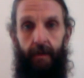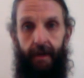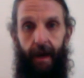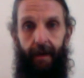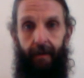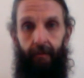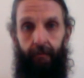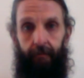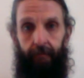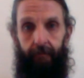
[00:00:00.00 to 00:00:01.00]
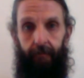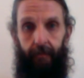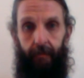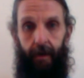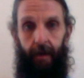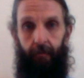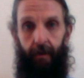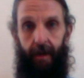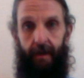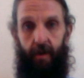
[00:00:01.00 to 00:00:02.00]
Tighten and
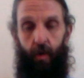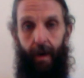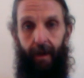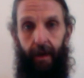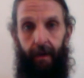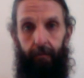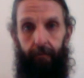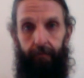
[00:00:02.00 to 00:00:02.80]
release quickly.